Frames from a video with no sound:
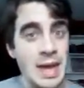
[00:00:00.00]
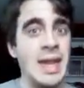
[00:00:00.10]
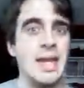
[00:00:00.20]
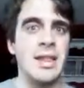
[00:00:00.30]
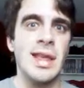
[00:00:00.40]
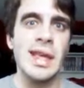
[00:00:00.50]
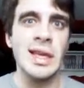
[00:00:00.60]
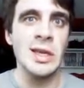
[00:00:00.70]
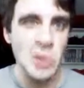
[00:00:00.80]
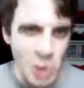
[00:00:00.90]
It is
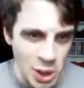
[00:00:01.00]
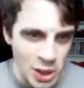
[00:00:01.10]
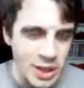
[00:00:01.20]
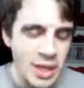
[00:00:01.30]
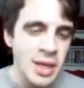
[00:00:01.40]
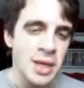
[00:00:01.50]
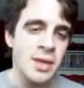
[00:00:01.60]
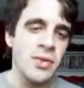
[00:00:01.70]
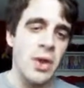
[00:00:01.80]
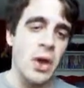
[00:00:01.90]
good.
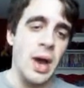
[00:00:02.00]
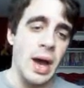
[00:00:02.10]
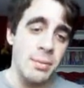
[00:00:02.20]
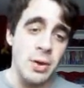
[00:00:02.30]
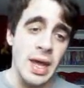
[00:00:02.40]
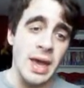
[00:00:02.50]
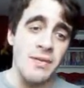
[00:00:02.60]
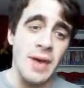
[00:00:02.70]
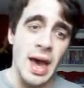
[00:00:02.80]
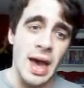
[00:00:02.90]
So I'm going to have
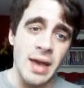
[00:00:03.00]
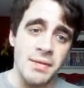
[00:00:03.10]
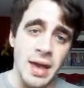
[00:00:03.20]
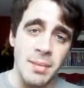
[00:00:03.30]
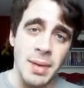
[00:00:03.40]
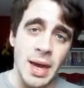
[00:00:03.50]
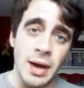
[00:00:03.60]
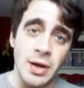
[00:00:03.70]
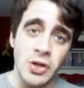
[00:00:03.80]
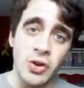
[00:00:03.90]
I,
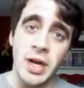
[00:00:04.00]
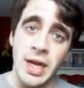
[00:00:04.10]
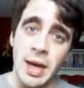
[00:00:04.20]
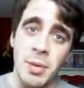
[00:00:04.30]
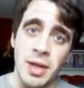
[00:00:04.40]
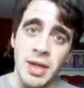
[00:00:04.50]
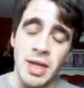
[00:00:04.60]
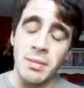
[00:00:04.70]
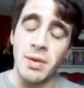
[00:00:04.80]
Vampire join up on the team.